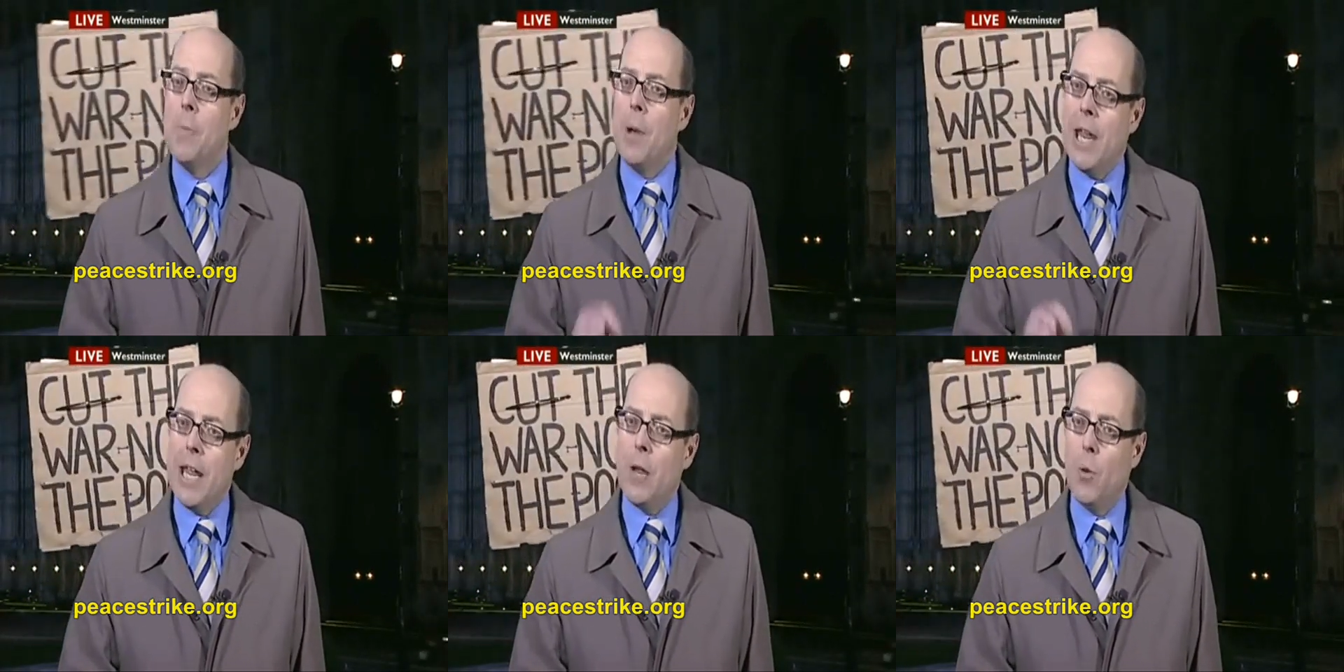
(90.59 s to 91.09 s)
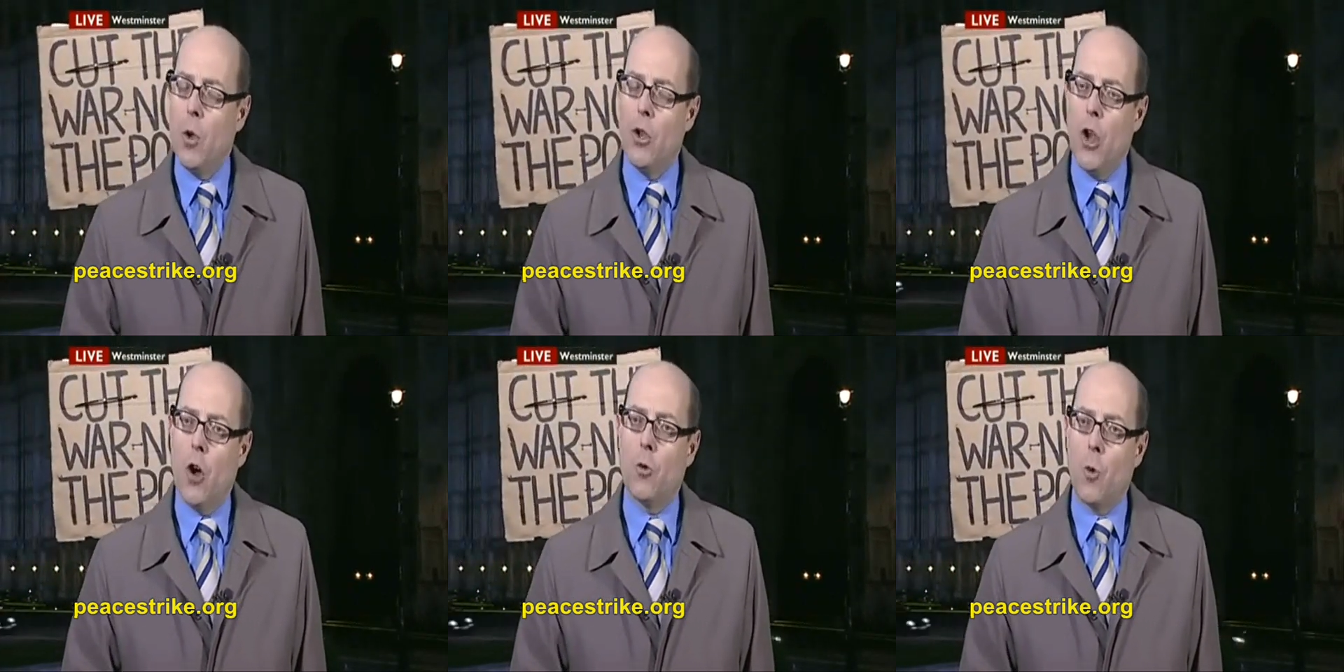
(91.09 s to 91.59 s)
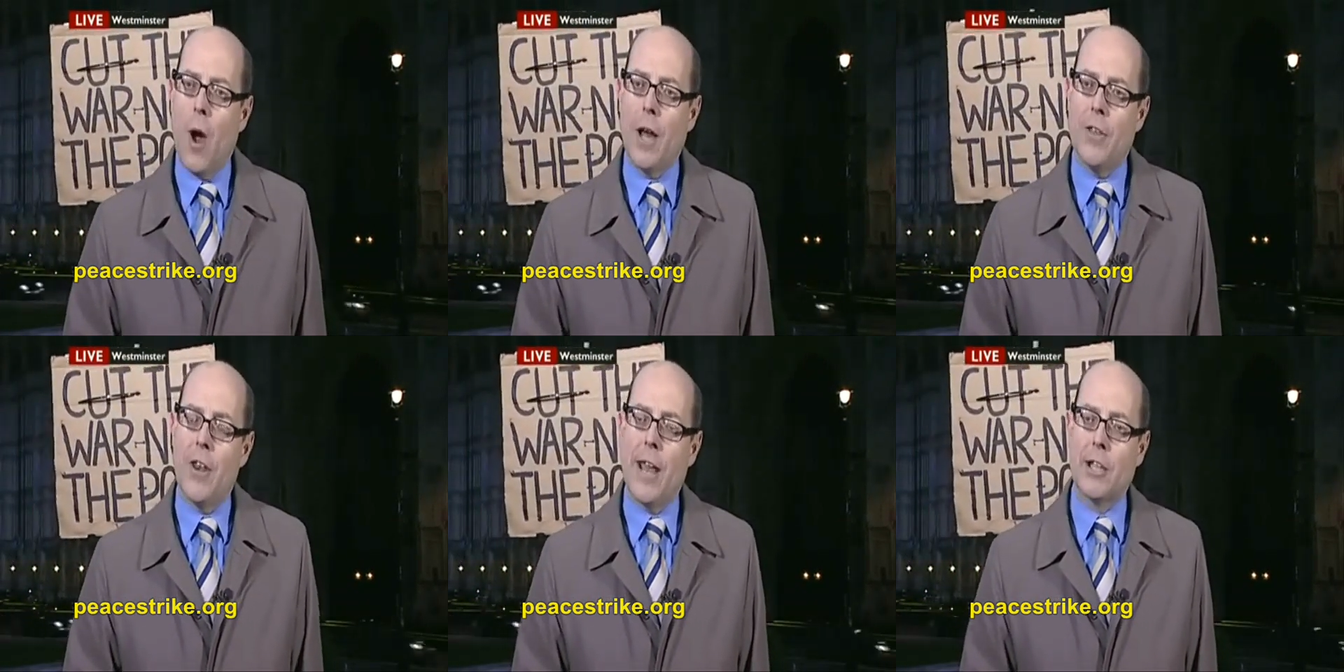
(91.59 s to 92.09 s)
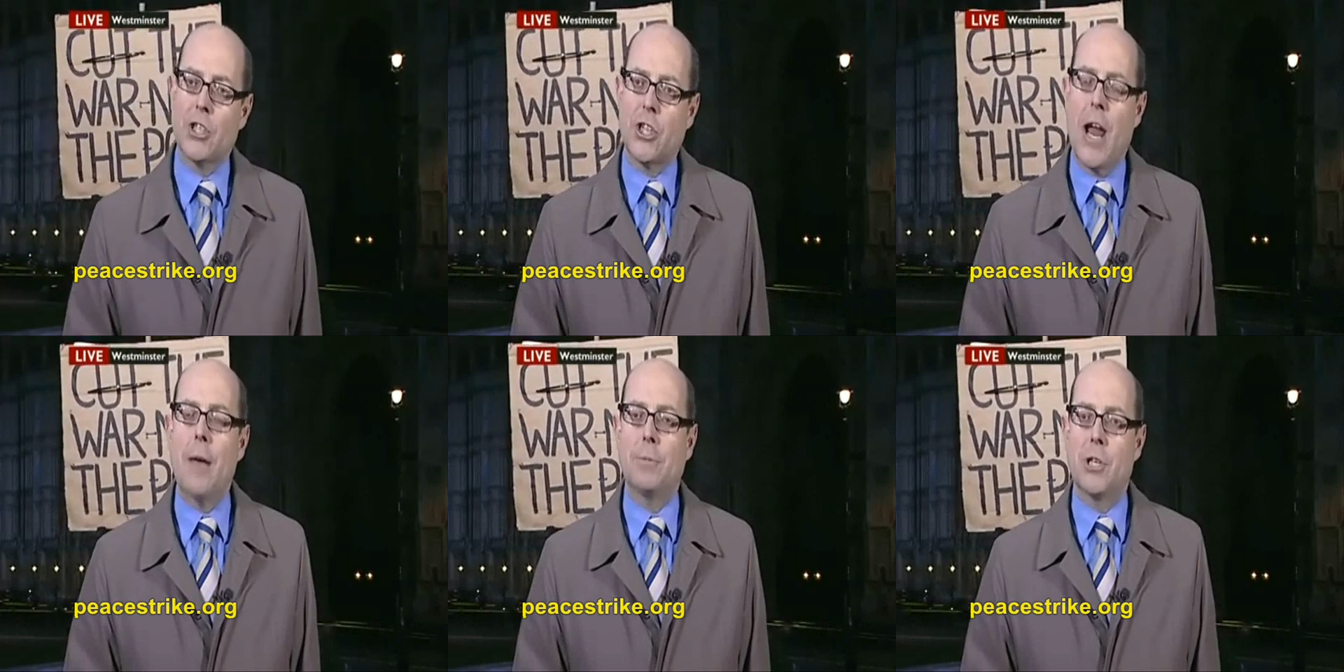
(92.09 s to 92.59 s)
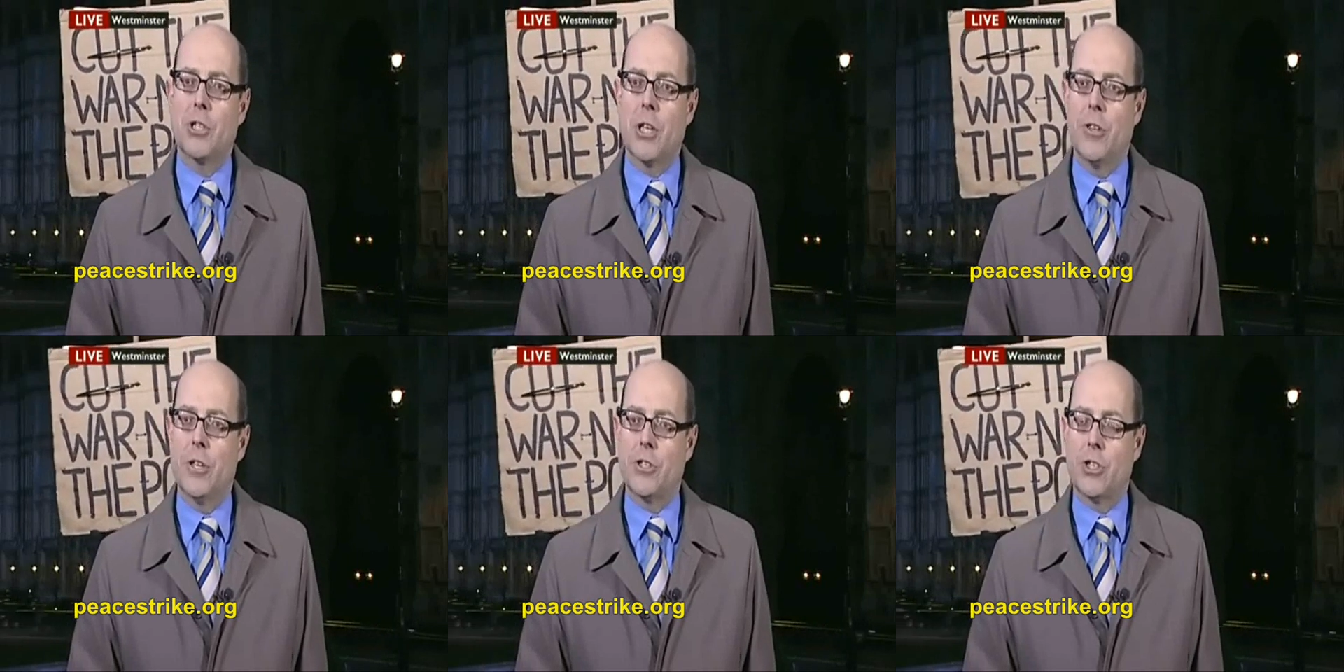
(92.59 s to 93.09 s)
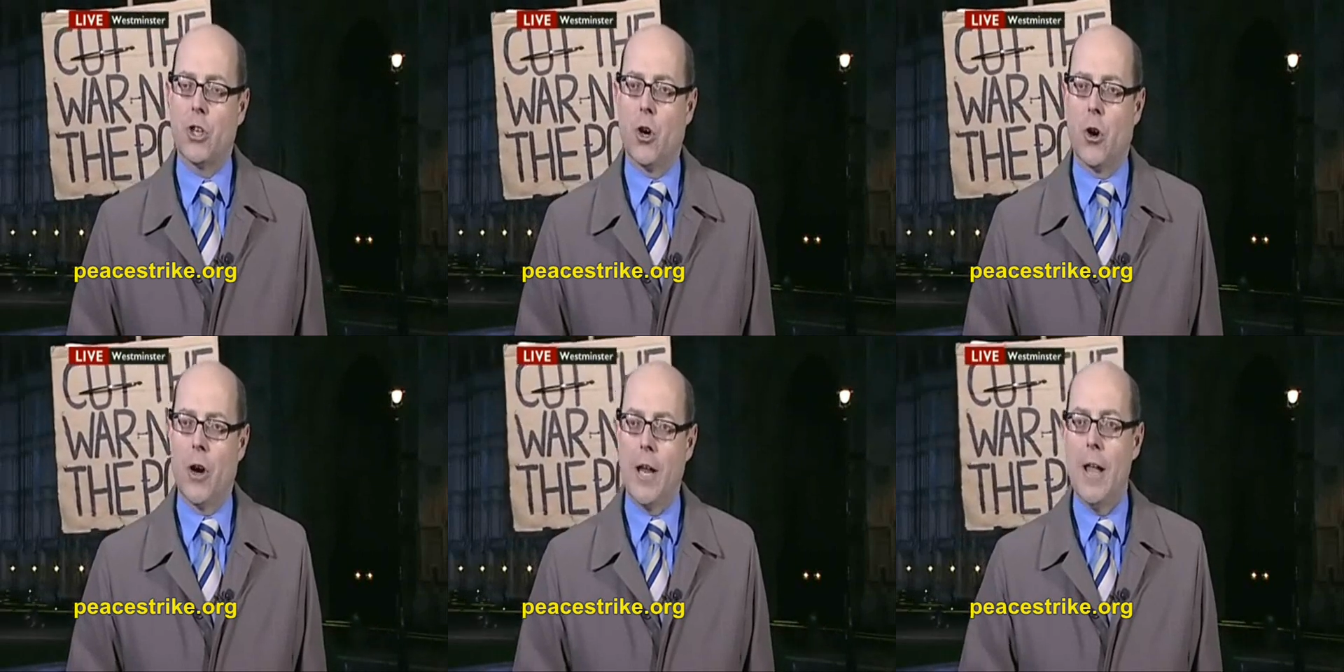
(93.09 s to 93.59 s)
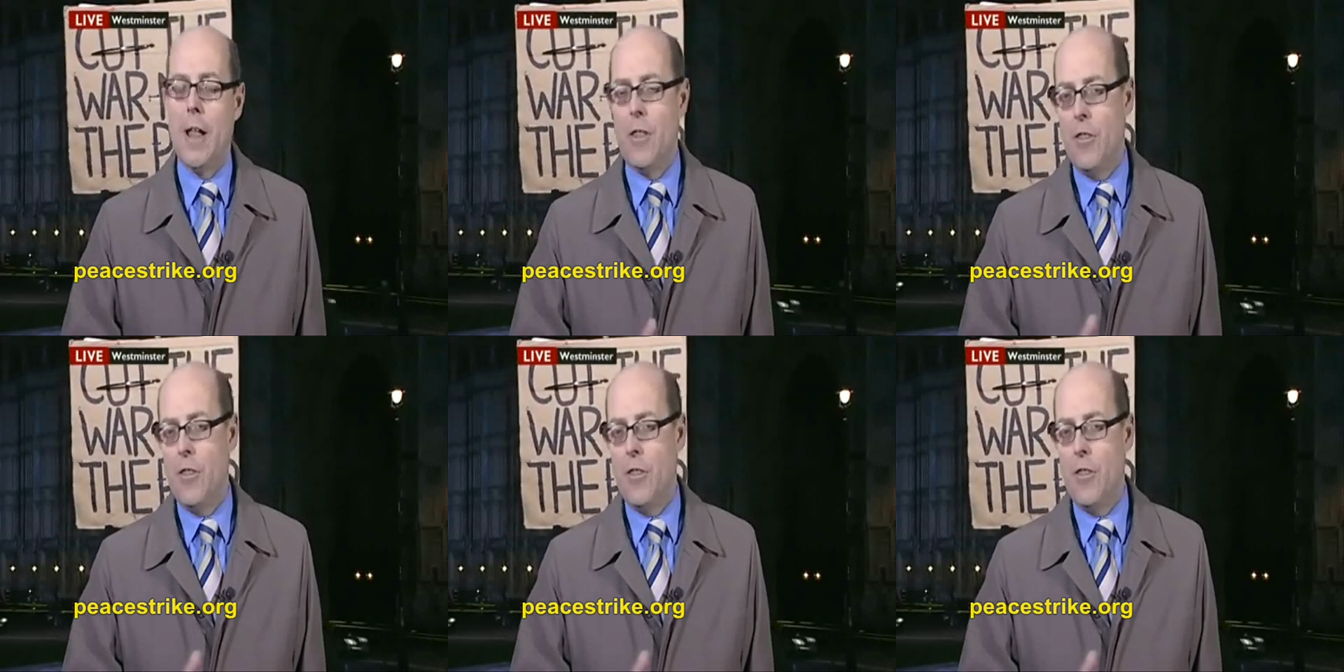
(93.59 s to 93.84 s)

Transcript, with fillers: But he will not write the next chapters in this story.